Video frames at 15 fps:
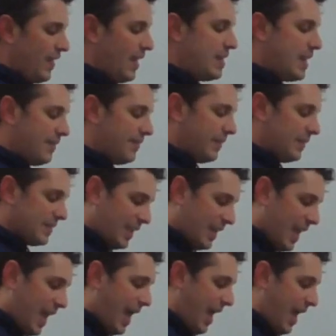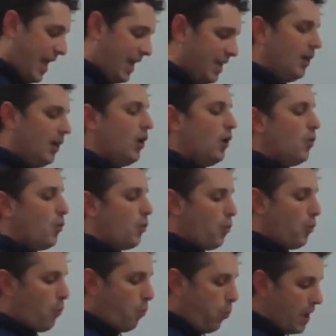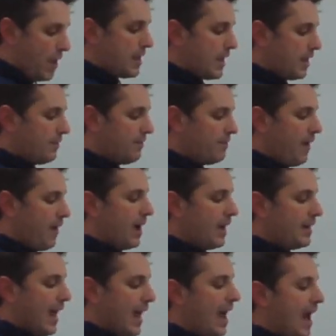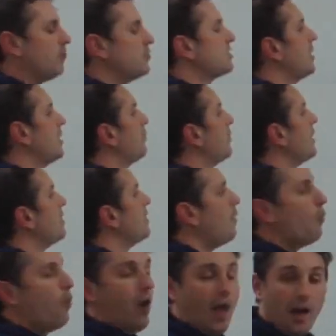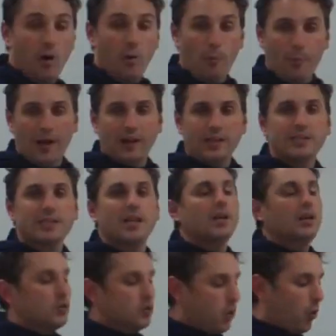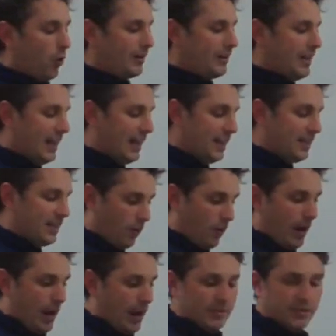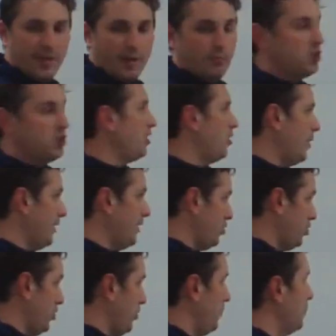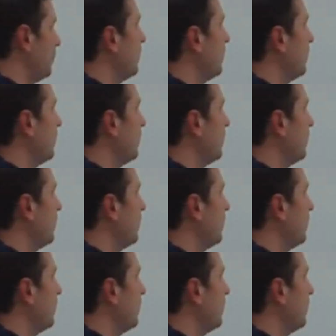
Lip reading: they give us a K, we can find out something that will help us toward getting the grams of MgOH2.